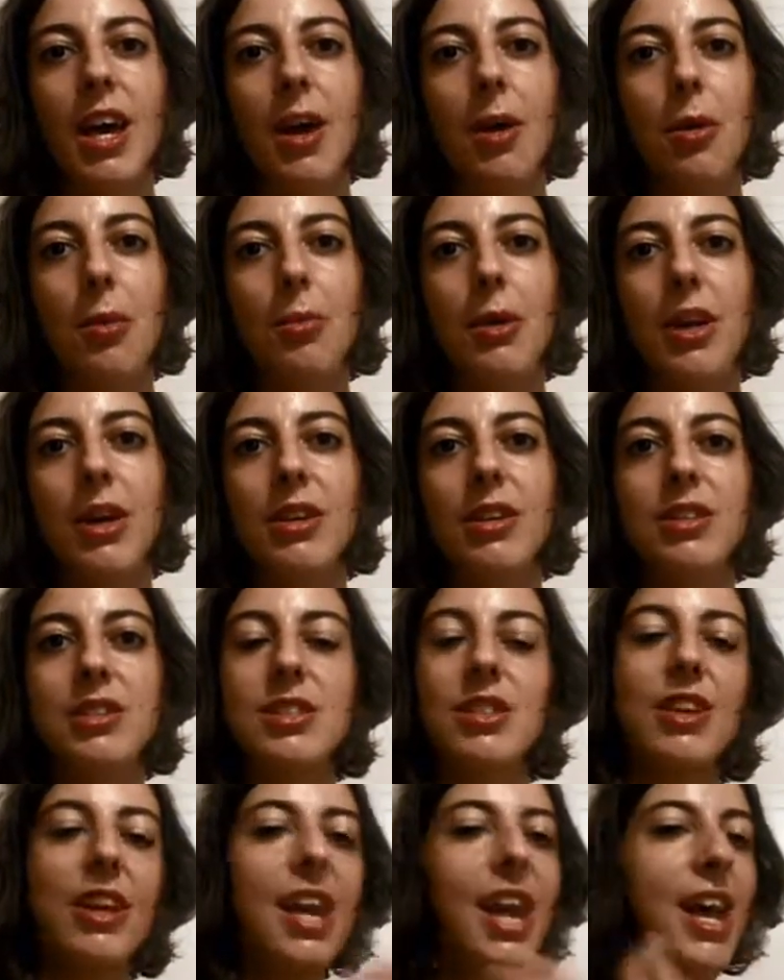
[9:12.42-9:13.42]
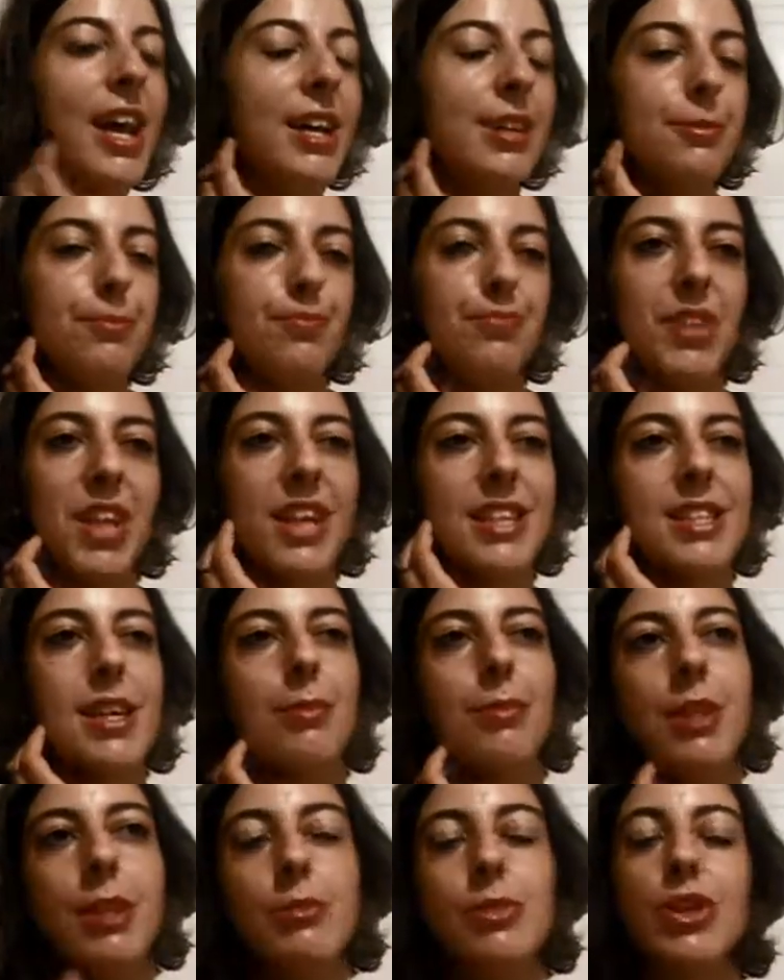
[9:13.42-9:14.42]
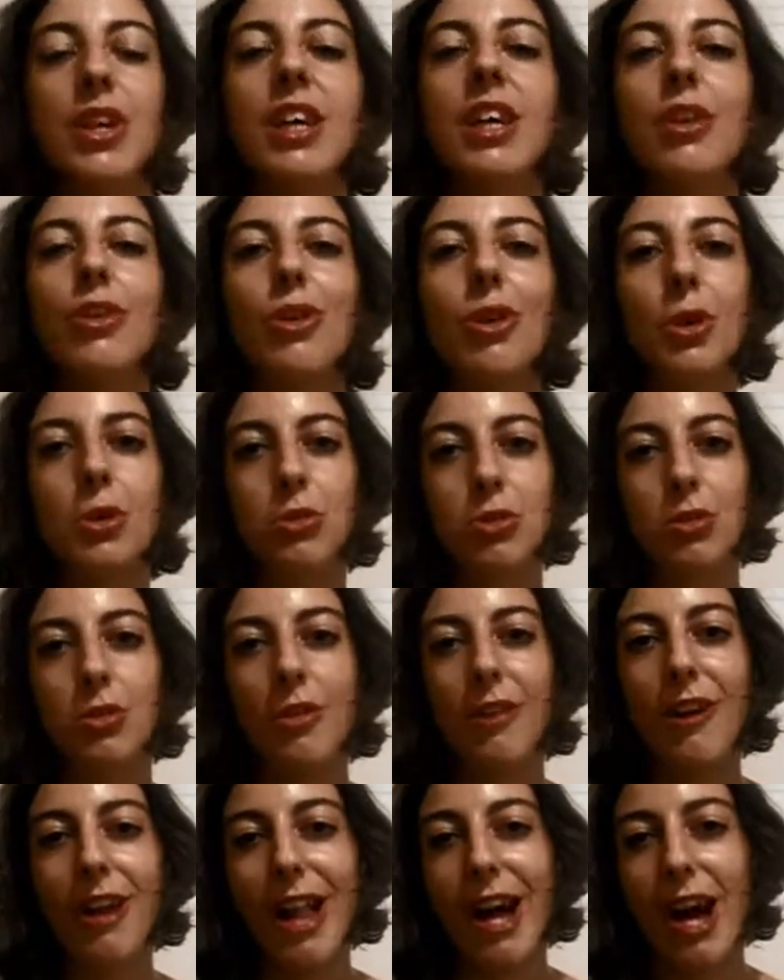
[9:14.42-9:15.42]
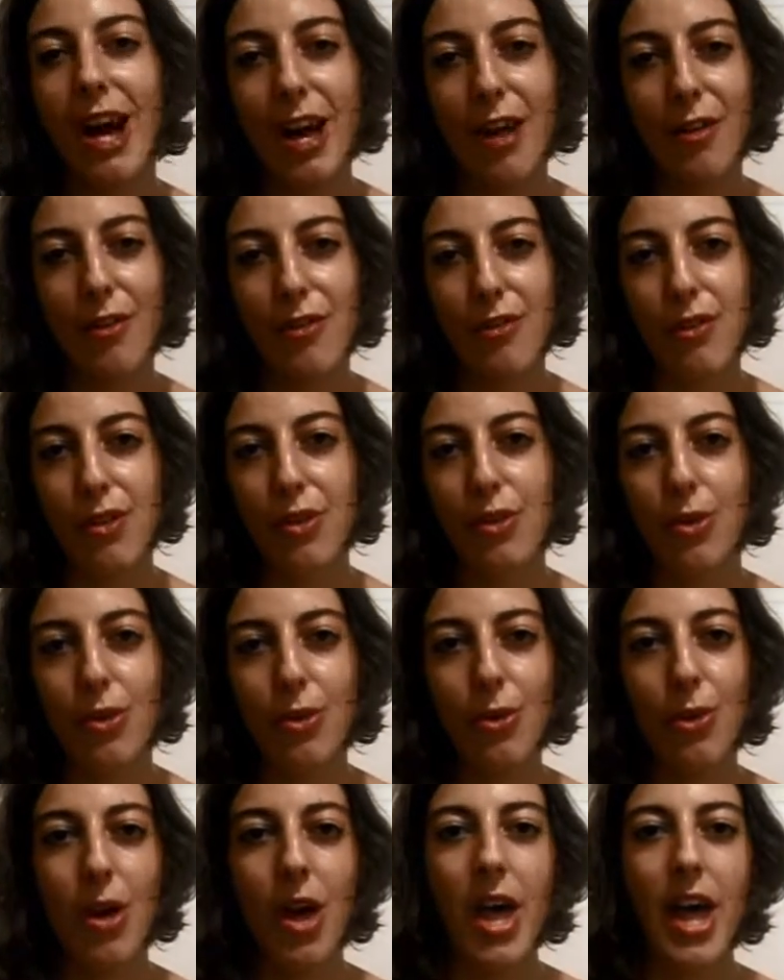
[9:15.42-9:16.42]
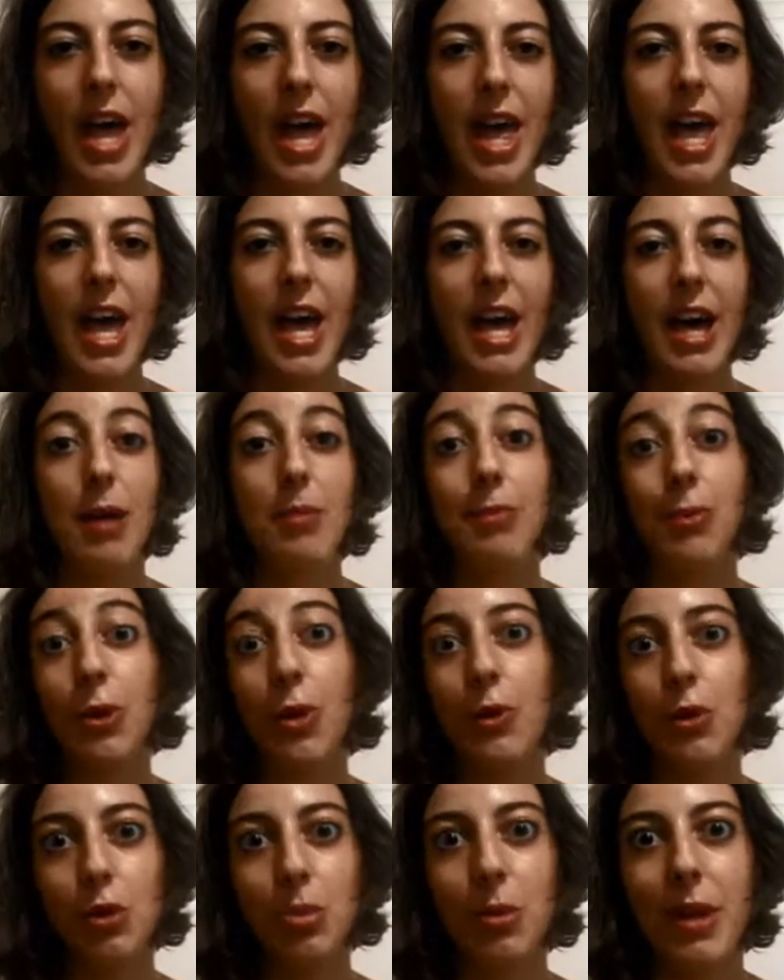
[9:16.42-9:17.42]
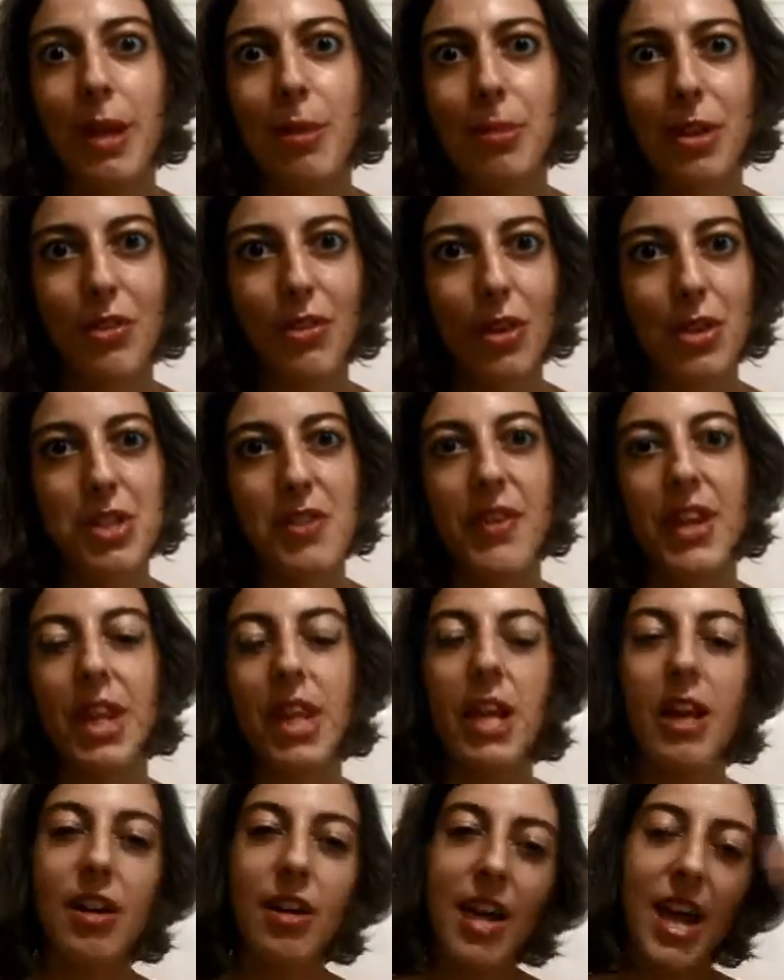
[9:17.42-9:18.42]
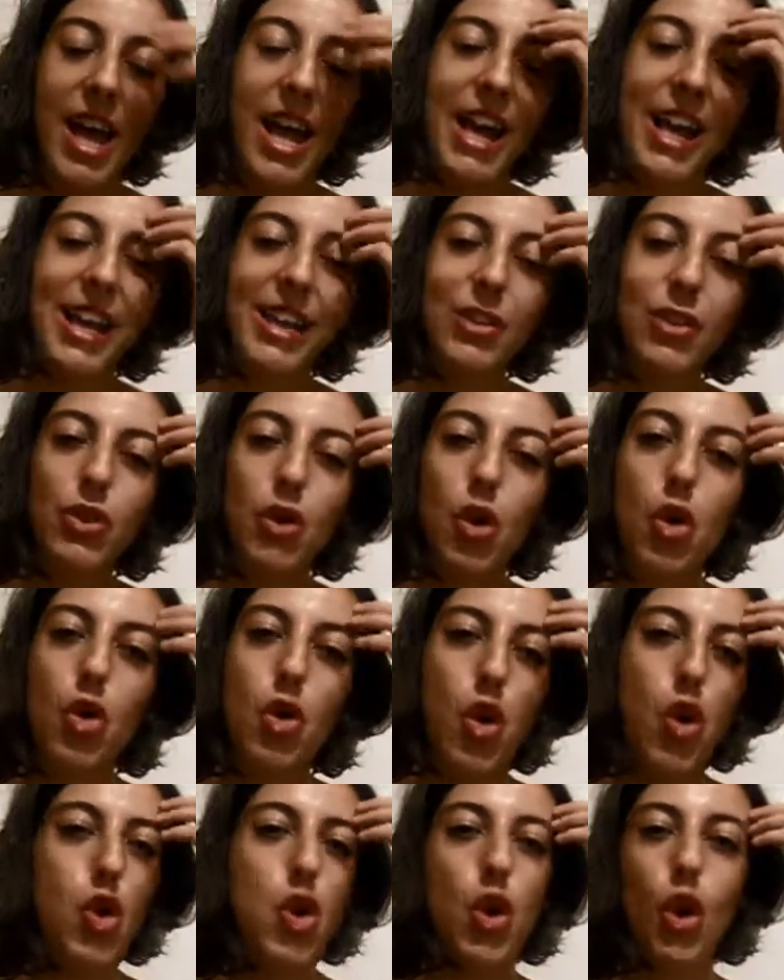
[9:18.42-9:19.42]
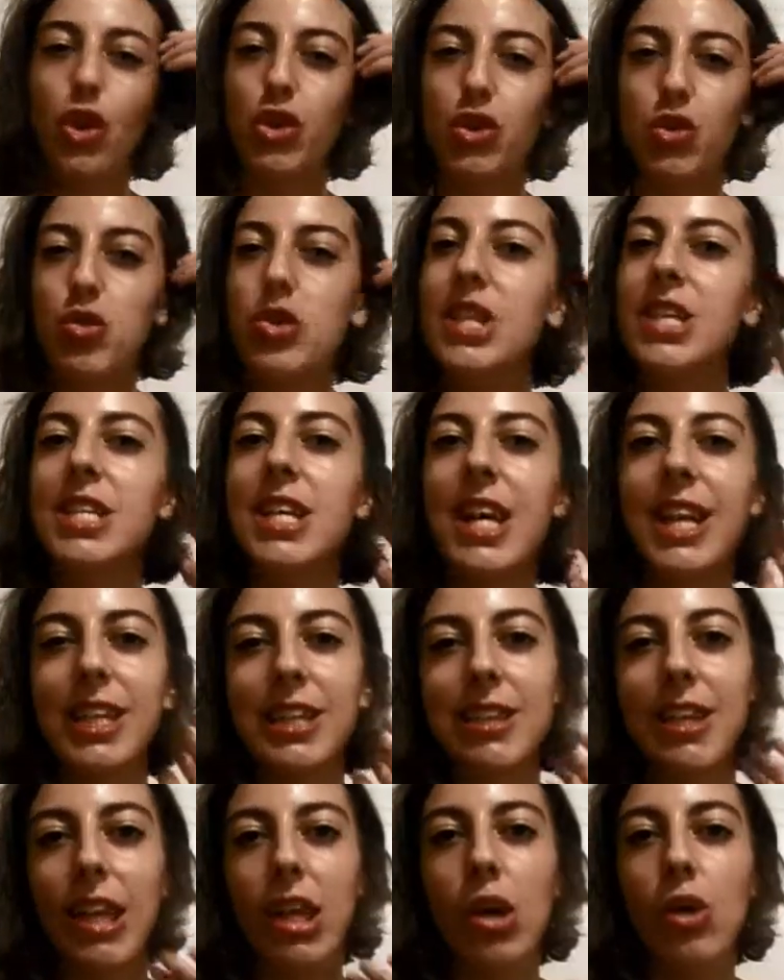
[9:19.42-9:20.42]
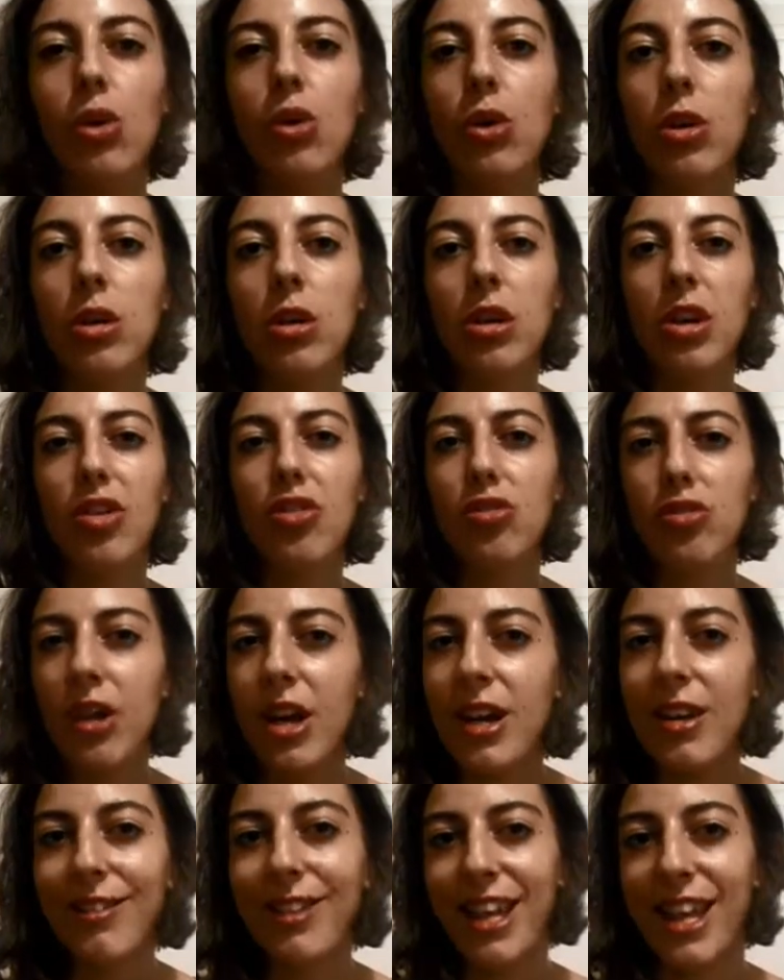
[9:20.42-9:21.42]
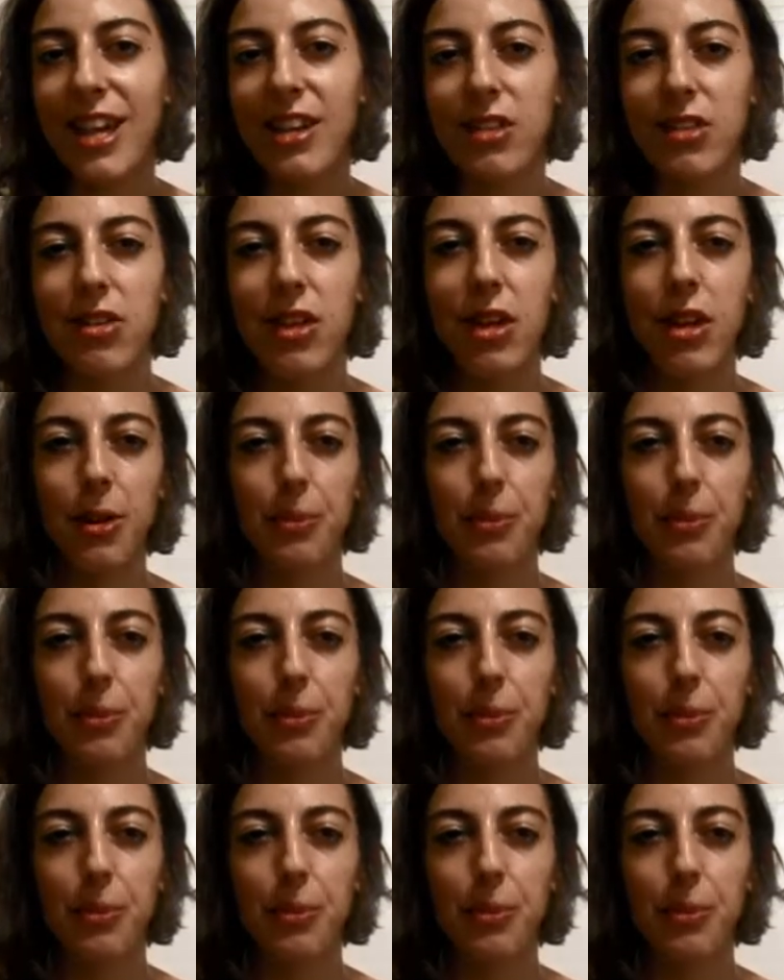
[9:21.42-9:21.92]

because you can, sometimes you can go through life, I'm going to be a bit philosophical here, and not read anything or rarely anything.